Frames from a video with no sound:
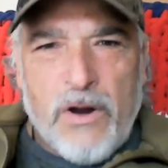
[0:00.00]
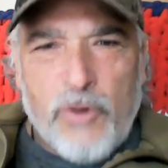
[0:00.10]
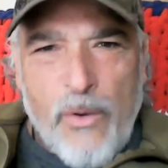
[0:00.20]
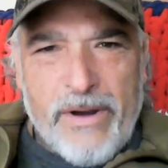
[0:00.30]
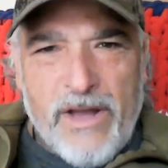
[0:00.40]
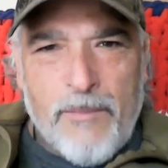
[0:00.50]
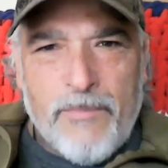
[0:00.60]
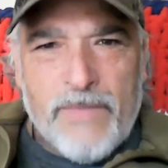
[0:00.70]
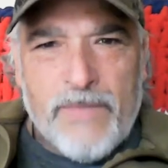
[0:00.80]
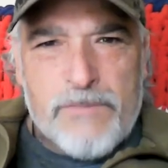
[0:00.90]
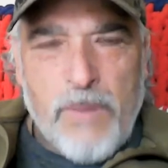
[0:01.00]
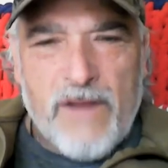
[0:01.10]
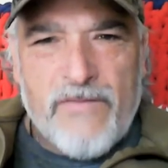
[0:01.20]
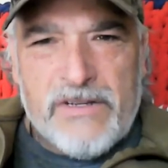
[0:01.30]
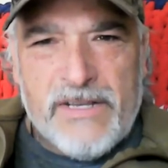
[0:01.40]
growing up, as part
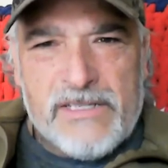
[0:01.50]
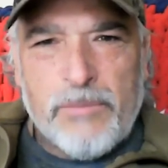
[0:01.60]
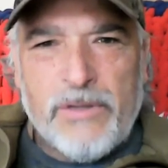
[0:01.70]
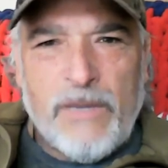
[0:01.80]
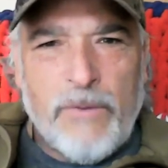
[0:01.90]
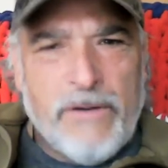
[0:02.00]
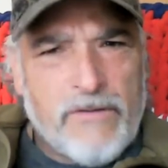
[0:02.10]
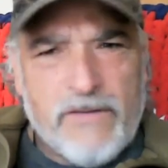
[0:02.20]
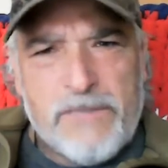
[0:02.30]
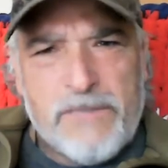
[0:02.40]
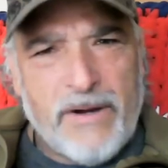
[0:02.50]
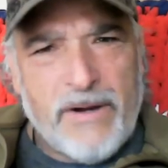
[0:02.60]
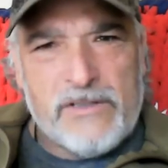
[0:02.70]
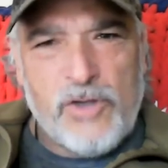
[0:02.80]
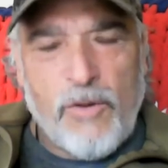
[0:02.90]
of the discipline that we would have
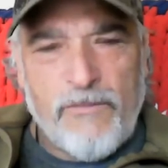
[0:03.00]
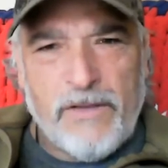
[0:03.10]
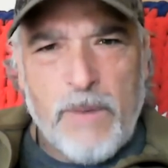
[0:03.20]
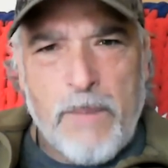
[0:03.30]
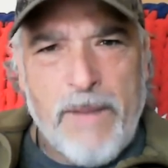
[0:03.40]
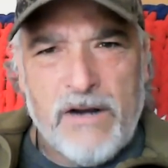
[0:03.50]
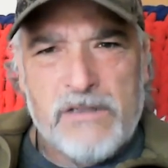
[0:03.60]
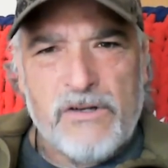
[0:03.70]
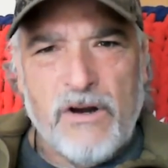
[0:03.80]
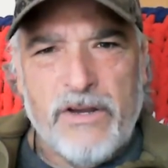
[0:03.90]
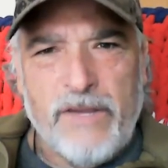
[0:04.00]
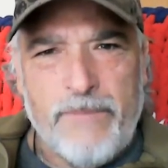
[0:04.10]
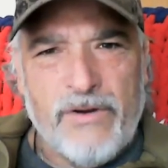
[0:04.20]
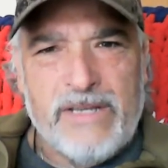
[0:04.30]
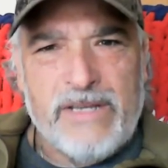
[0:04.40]
experienced, hopefully from our parents and our
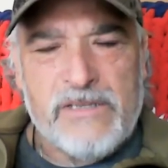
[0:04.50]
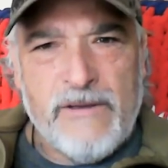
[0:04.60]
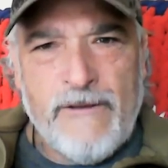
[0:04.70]
communities,